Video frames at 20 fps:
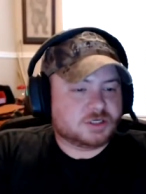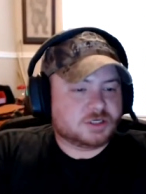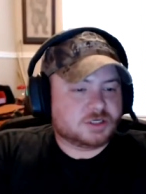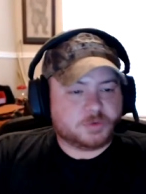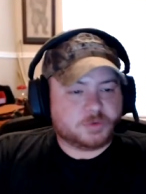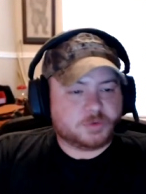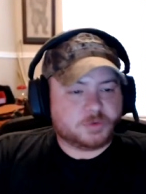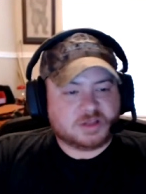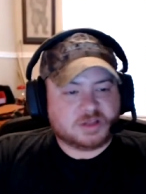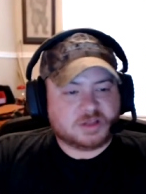
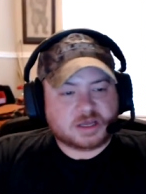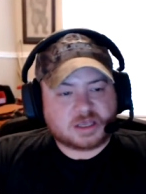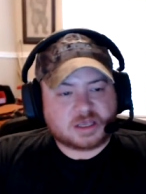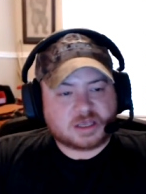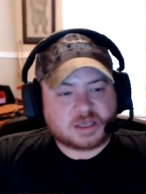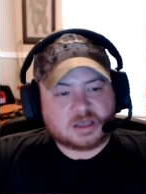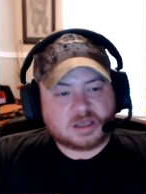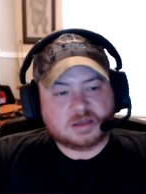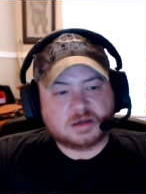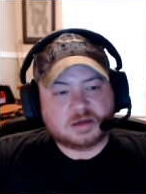Toby
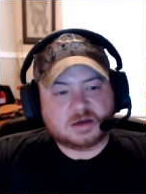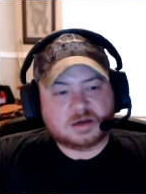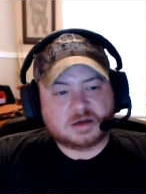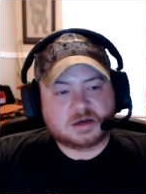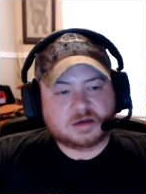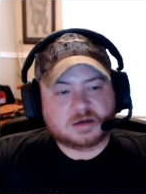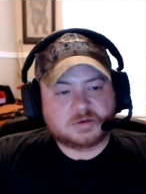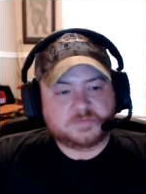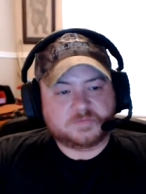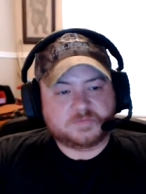Lutke
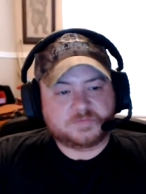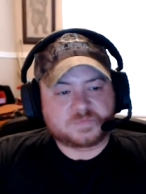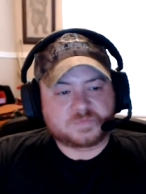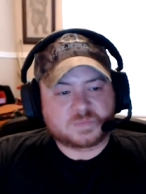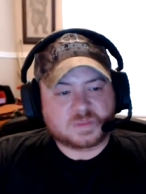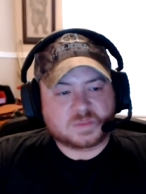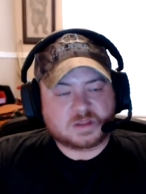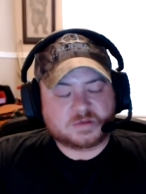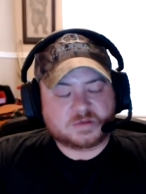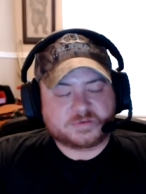um,
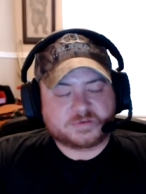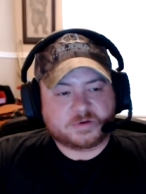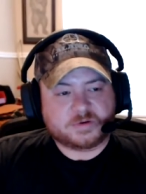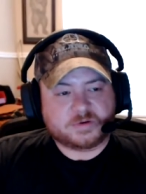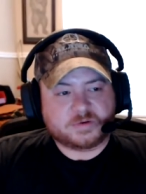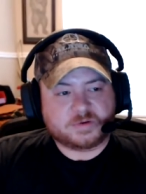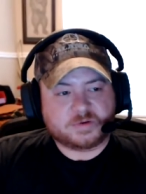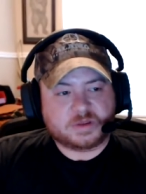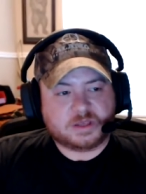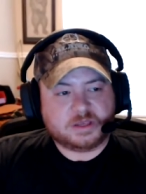
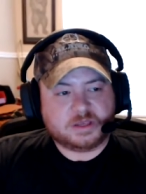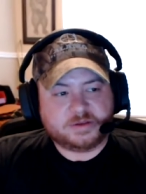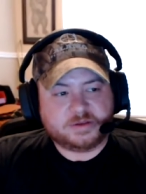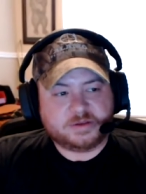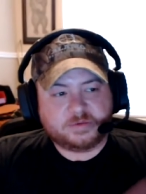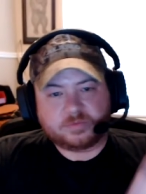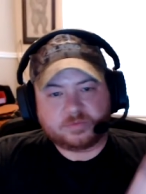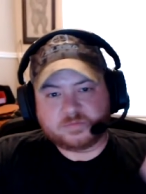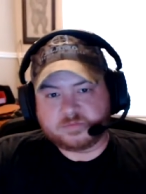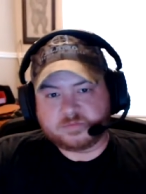so
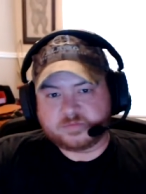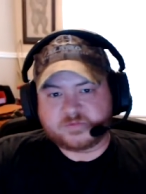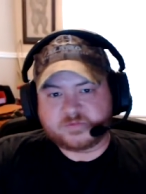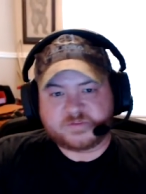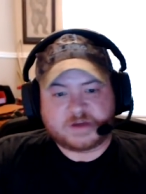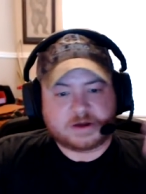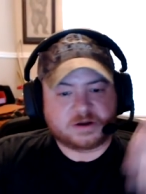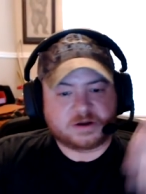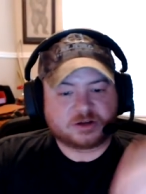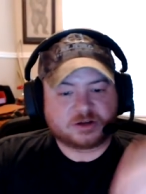he
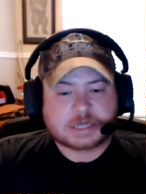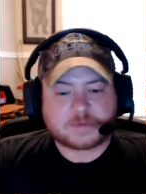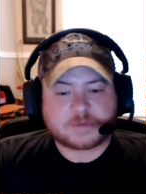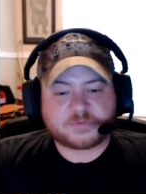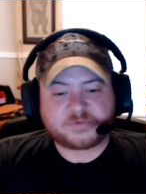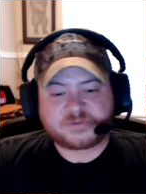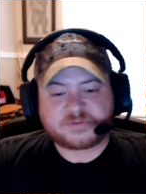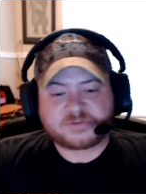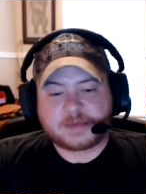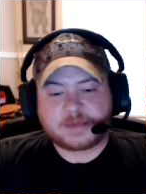founded
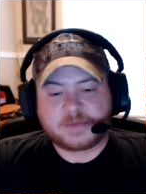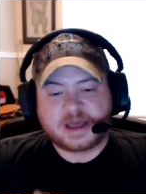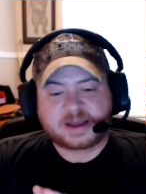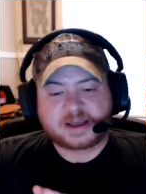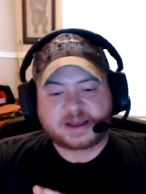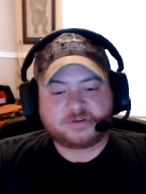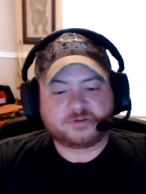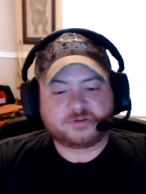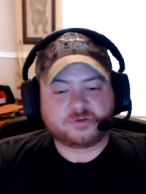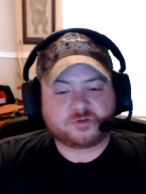Shopify
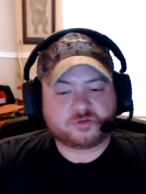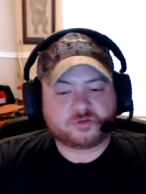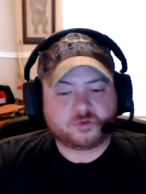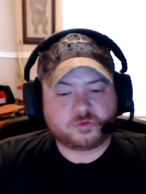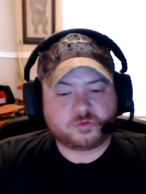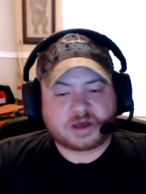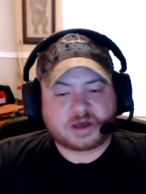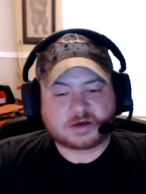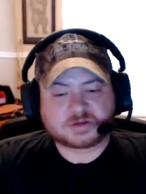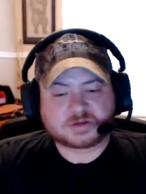back in
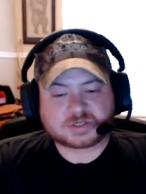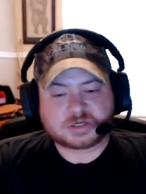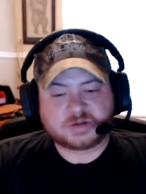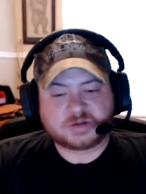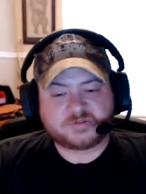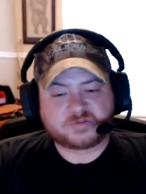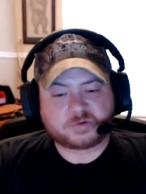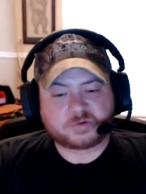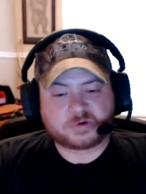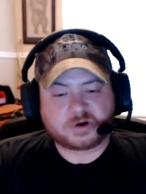
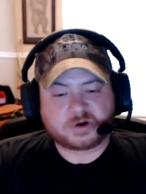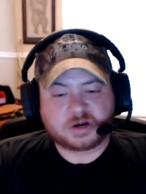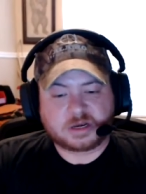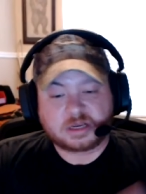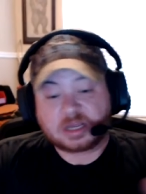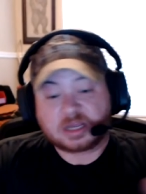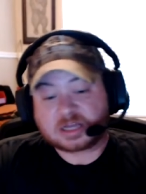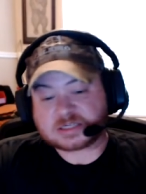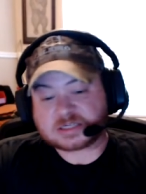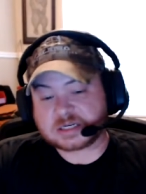2004, and
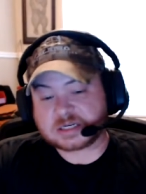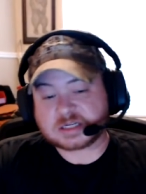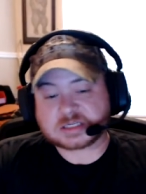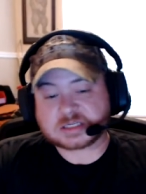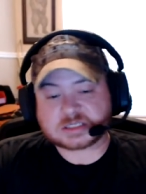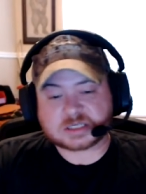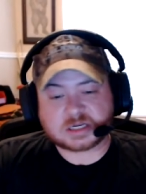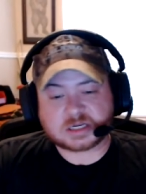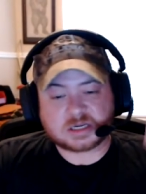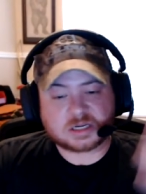yes, it
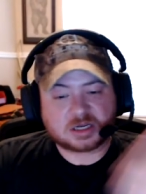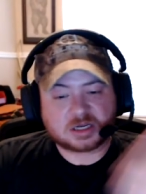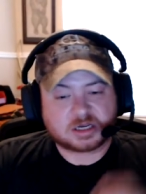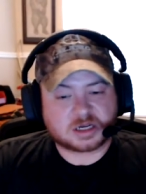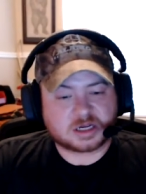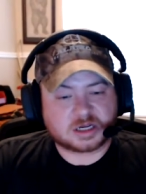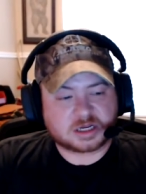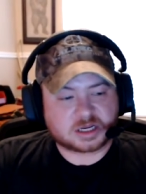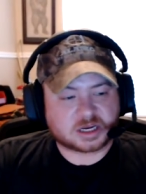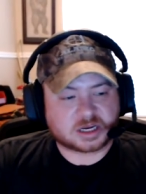is
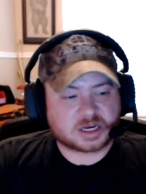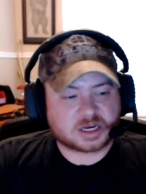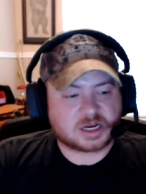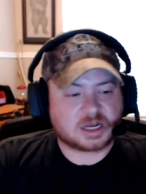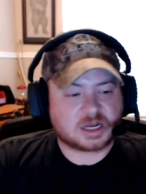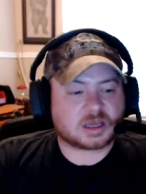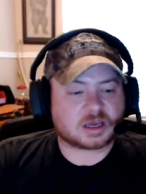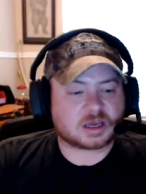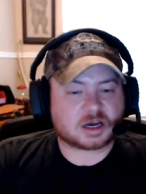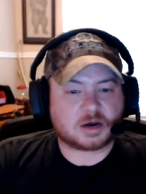a, a
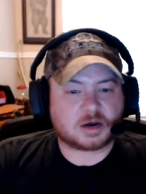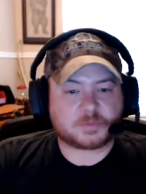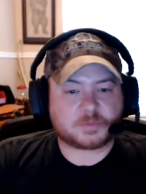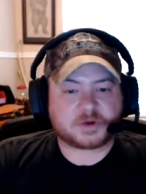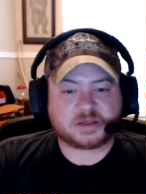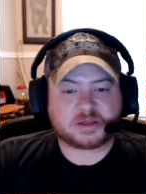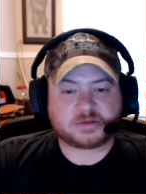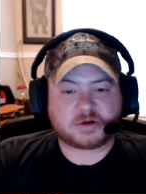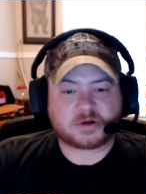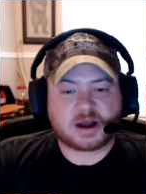Canadian
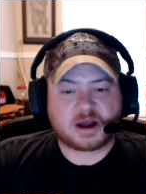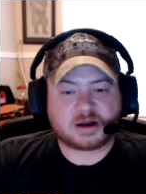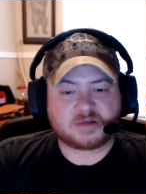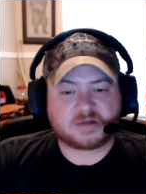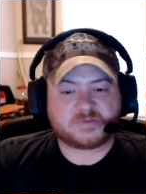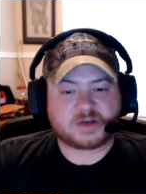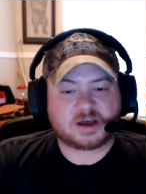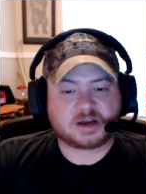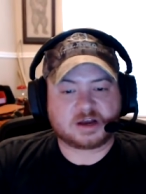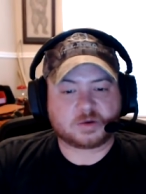company. They're out
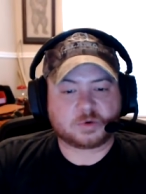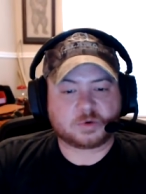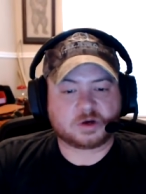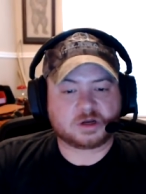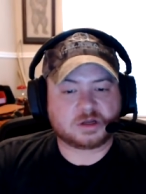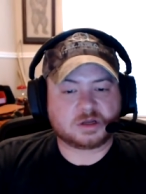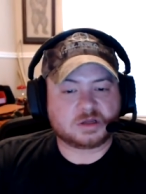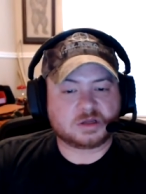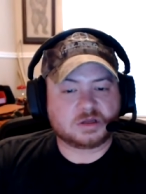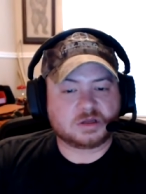of Ottawa.
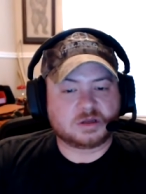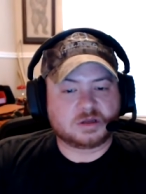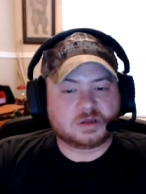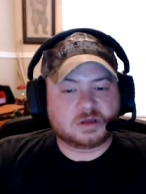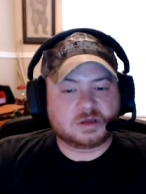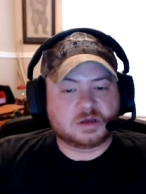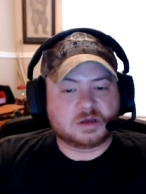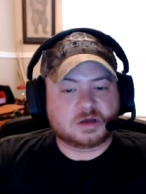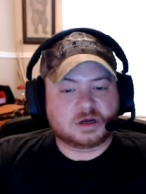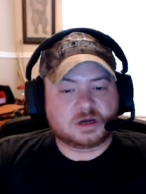
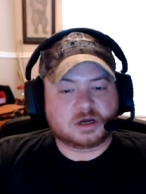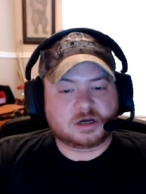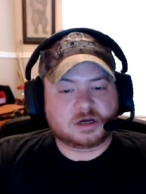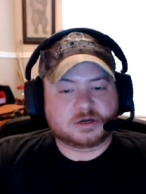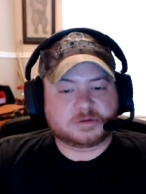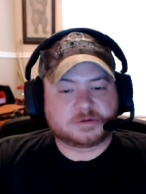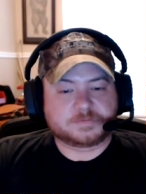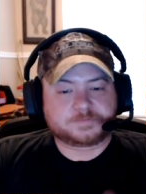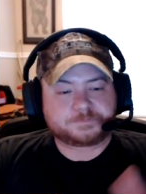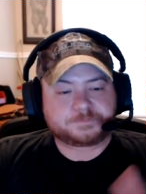
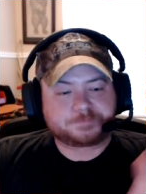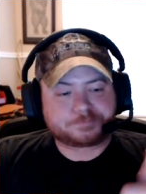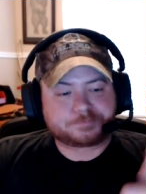Um,